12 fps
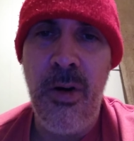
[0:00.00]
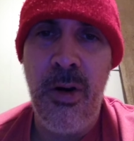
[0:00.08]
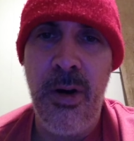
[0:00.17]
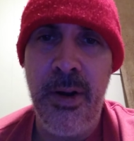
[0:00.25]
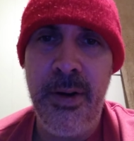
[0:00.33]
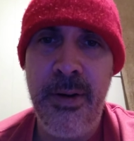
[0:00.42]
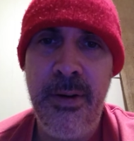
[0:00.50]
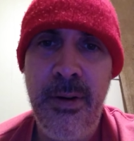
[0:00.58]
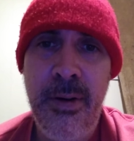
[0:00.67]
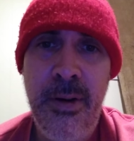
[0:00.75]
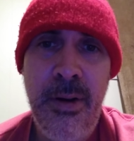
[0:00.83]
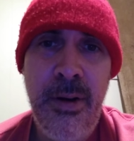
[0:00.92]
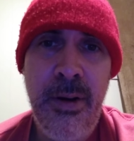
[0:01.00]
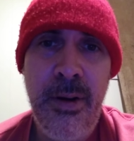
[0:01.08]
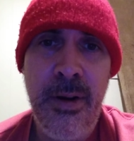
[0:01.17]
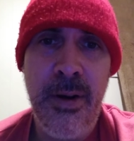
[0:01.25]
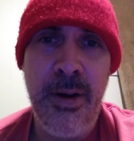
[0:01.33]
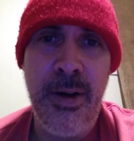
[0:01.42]
on,
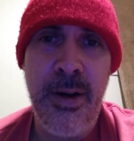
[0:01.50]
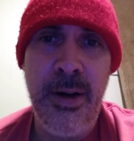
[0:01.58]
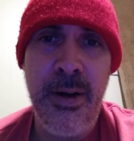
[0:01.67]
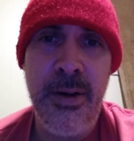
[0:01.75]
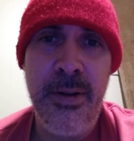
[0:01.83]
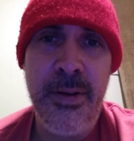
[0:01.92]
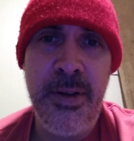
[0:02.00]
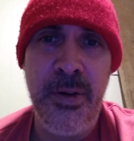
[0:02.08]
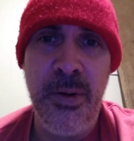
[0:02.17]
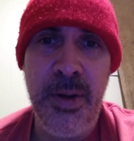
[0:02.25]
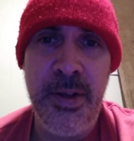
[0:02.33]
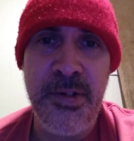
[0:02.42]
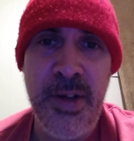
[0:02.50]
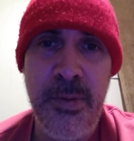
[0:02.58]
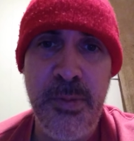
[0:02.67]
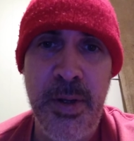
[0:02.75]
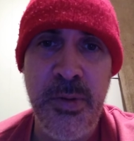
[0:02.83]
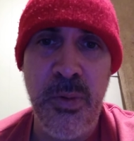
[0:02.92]
uh, you know, in the
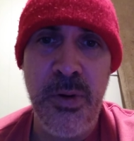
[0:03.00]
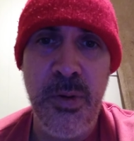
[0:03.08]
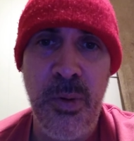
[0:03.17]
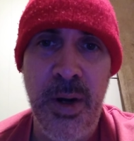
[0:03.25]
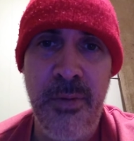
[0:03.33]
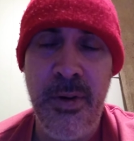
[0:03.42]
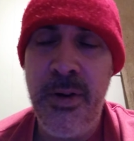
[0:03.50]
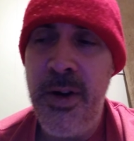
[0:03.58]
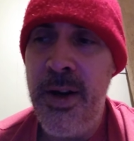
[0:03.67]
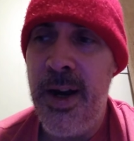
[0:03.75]
cyberspace world or whatever.